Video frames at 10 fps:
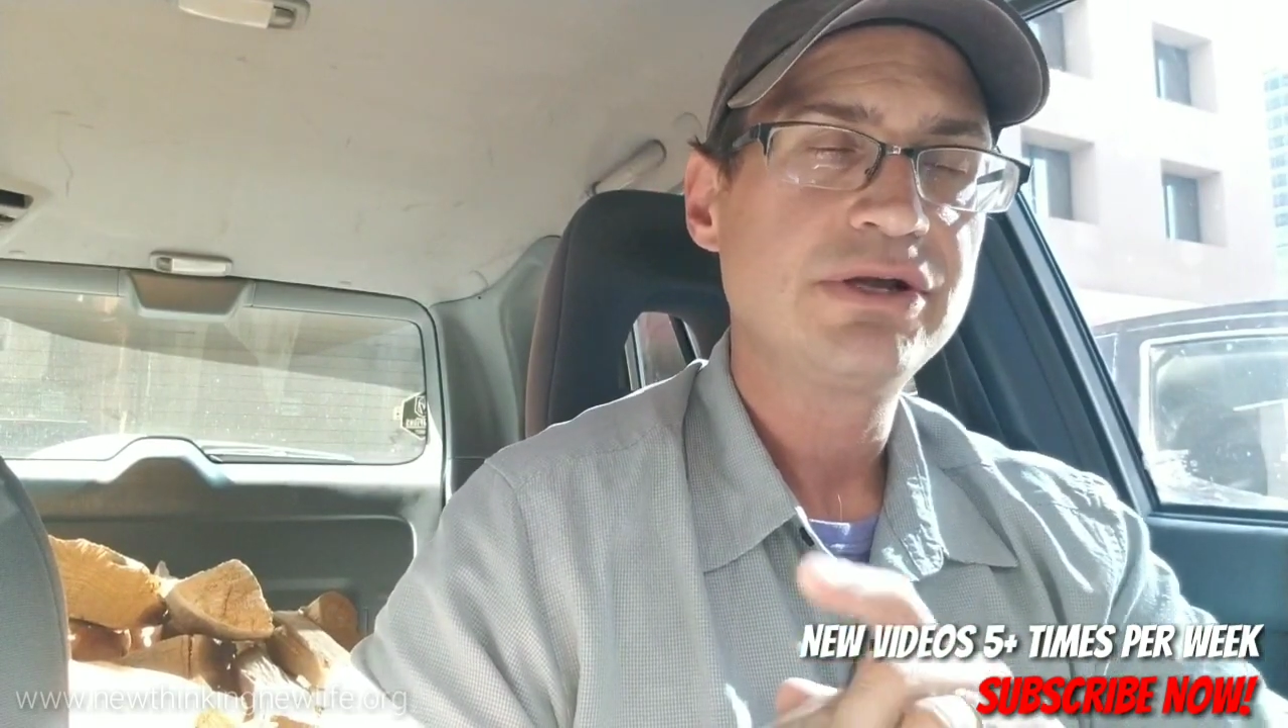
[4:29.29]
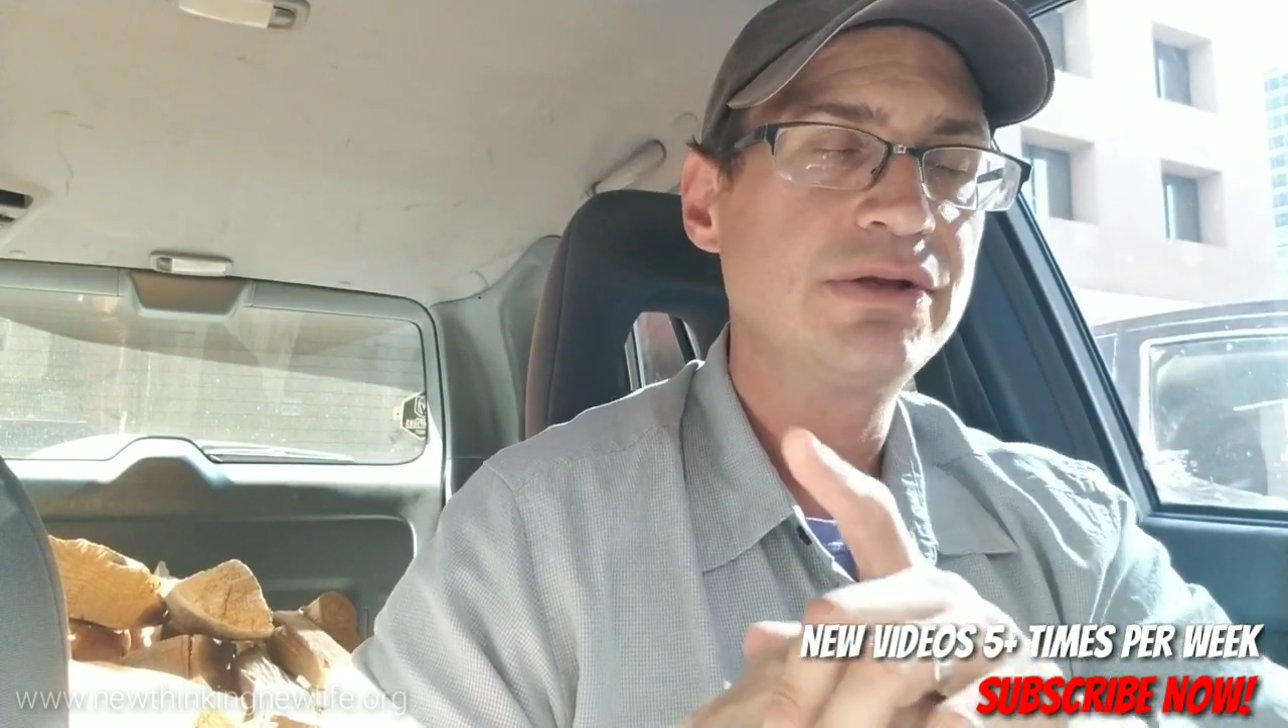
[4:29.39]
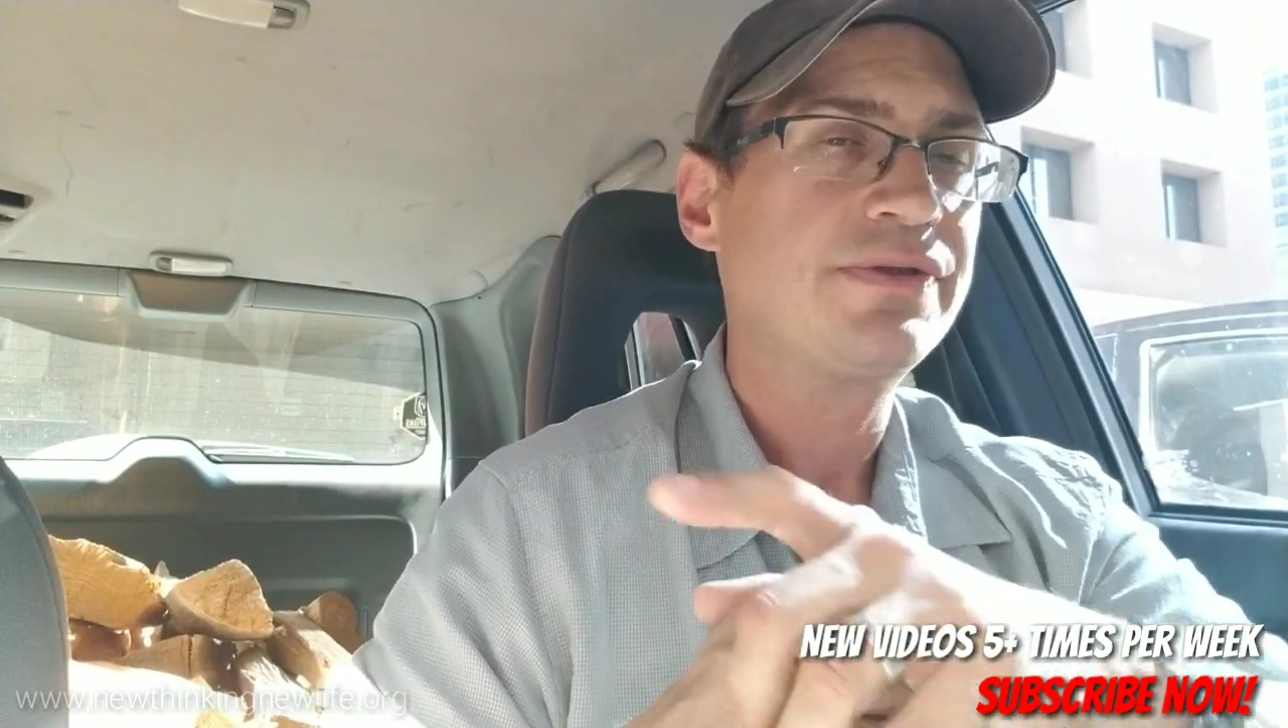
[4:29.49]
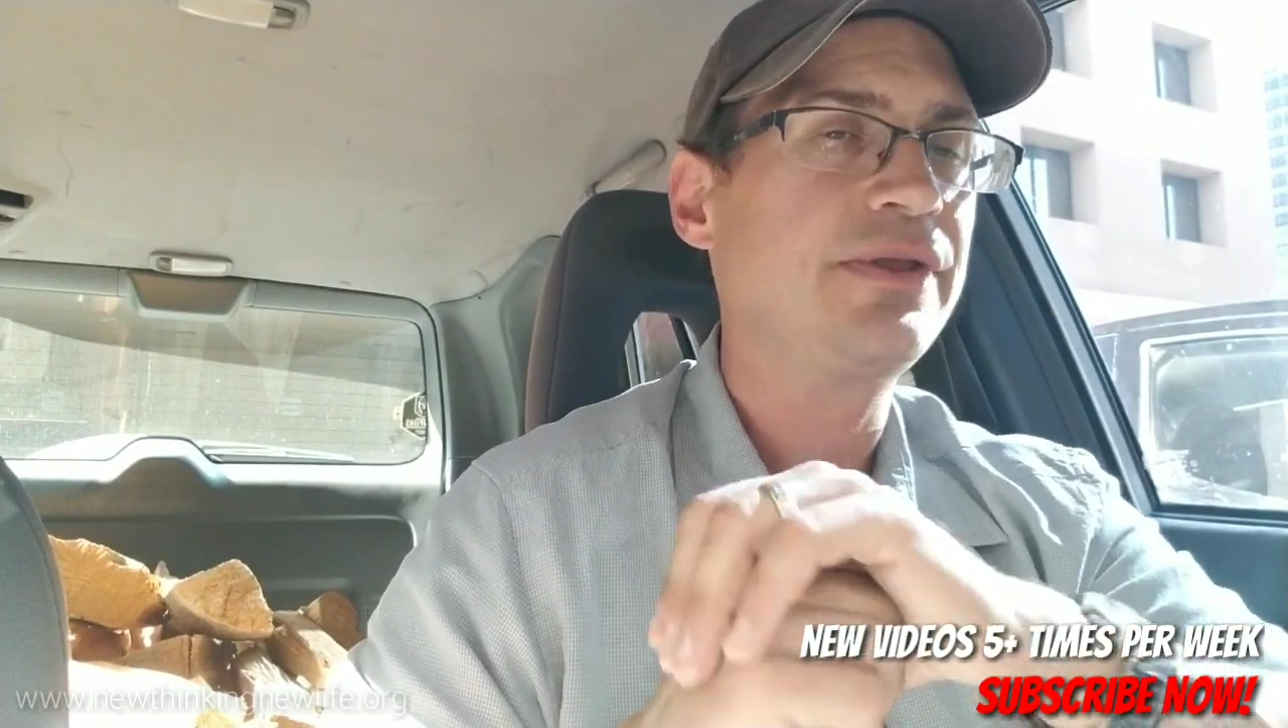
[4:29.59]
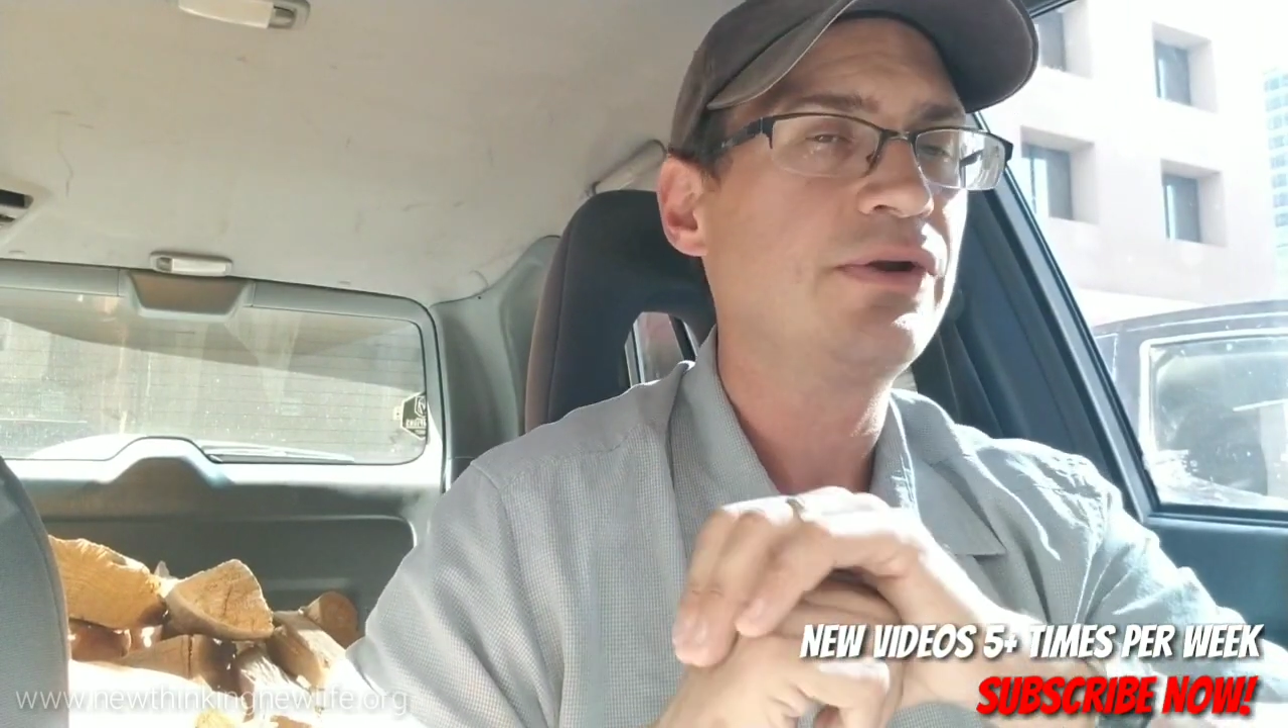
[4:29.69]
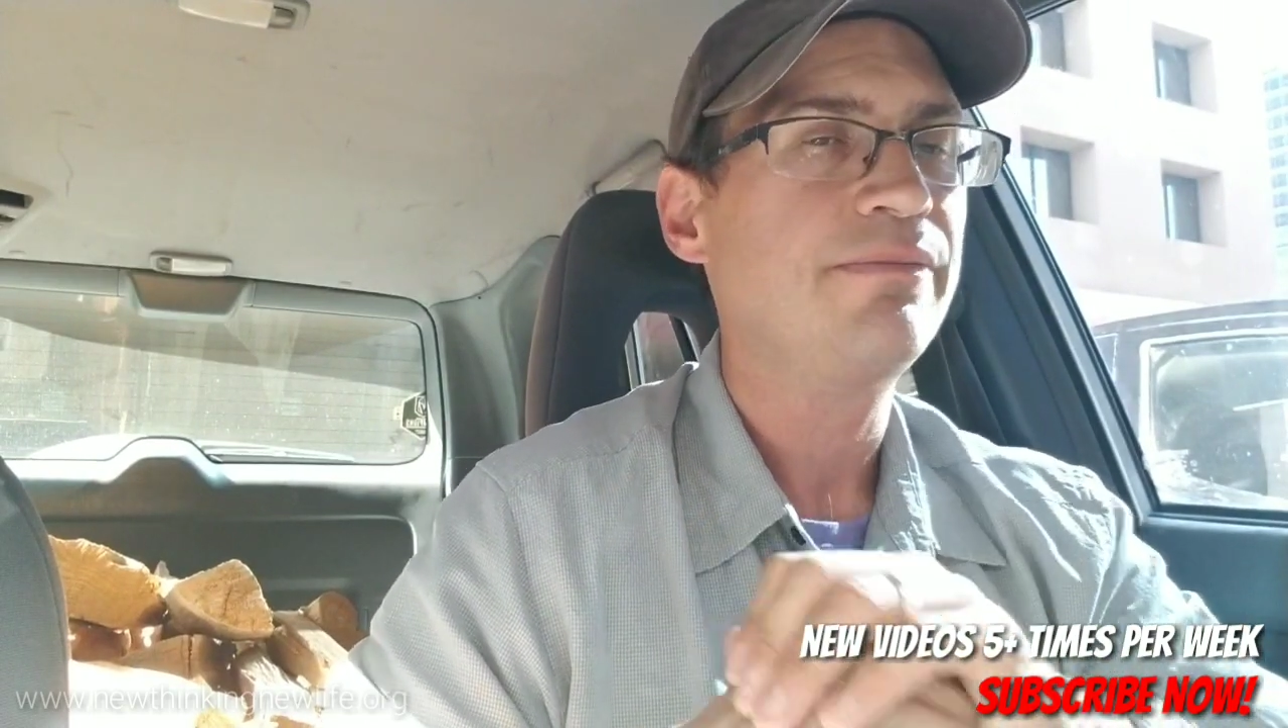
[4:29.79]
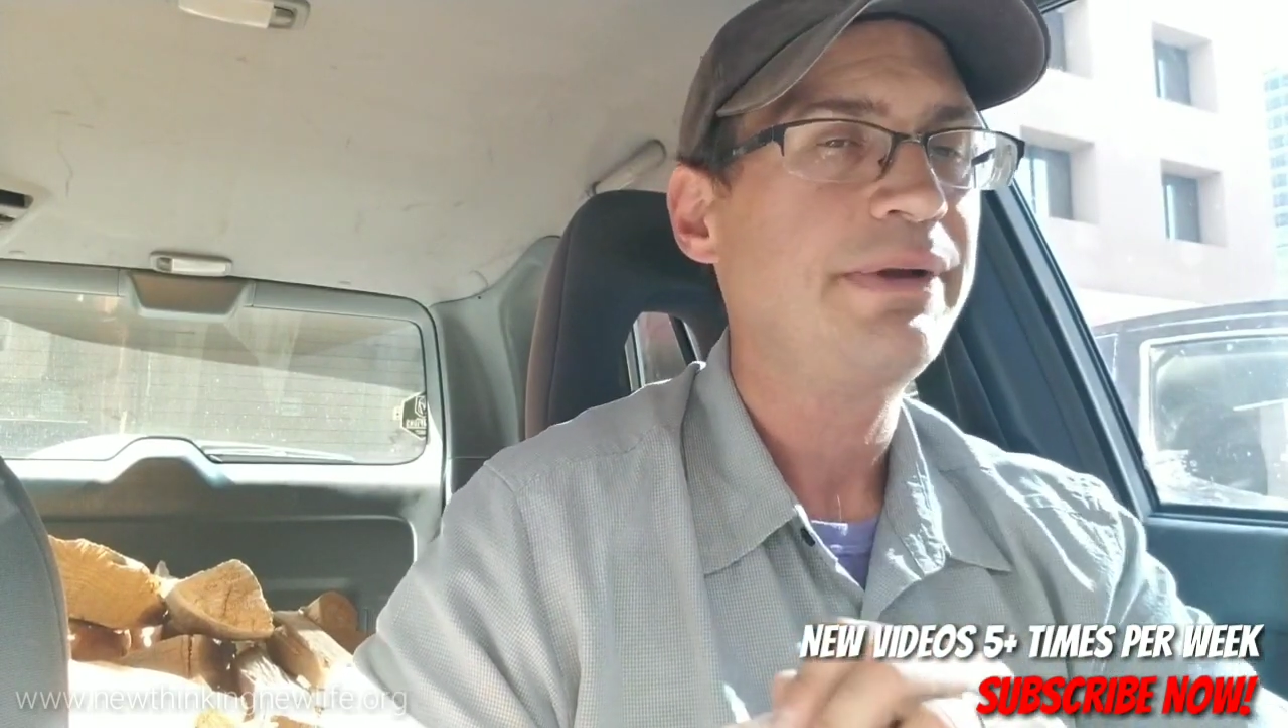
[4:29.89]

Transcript: click the little